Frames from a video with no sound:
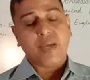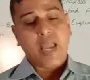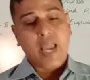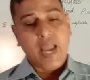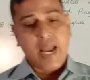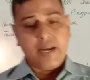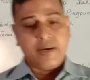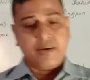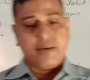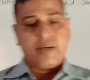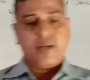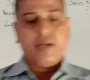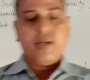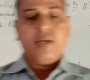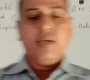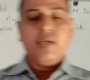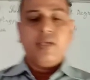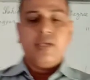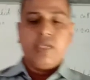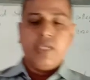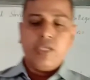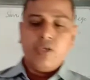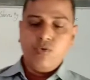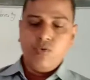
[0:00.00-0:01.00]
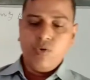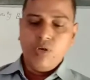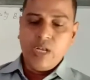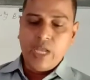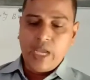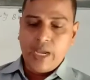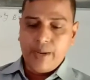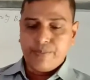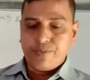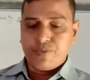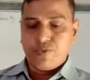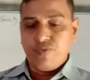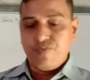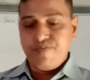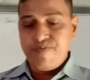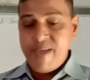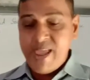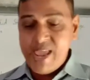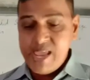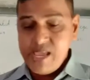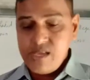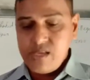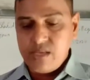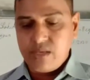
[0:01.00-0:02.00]
and you will have to
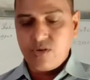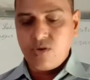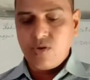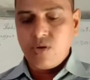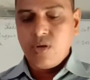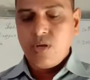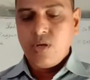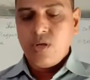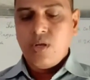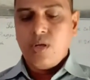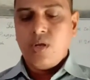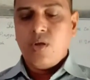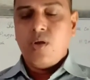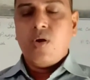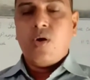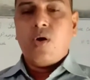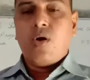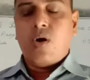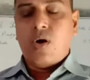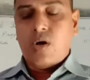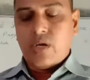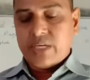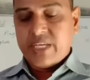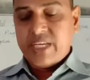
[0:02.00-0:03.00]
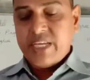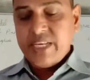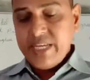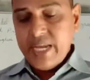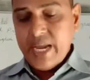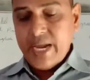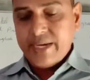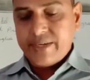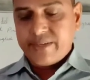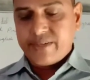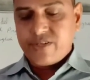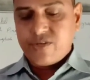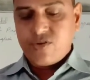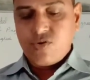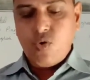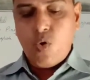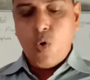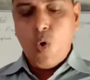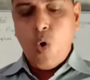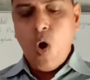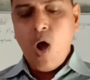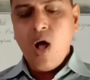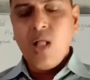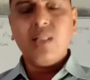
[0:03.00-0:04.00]
make or create
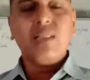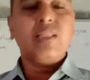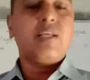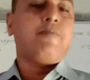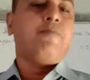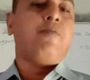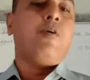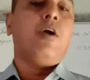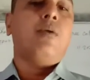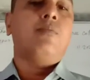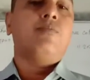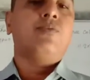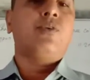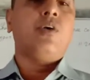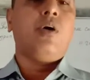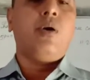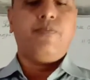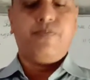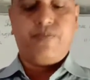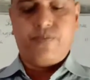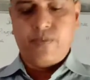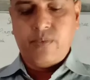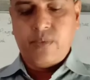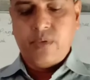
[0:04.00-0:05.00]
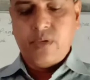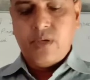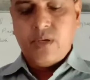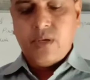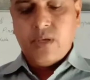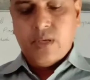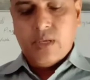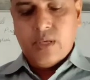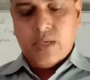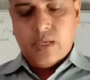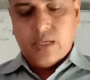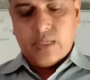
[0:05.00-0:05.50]
all the forms of